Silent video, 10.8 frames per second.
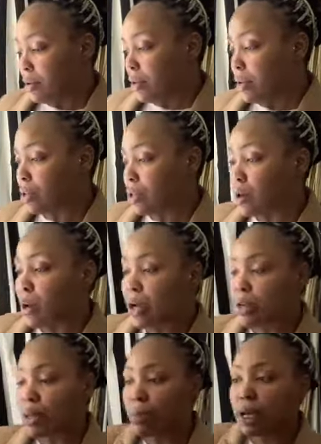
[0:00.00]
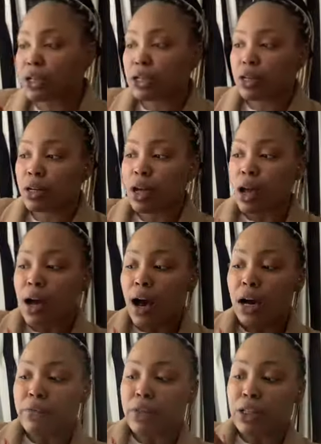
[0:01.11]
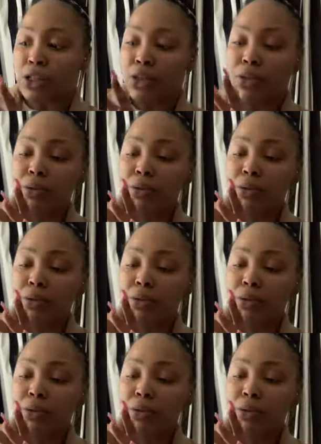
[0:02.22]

So here's a picture of the two, and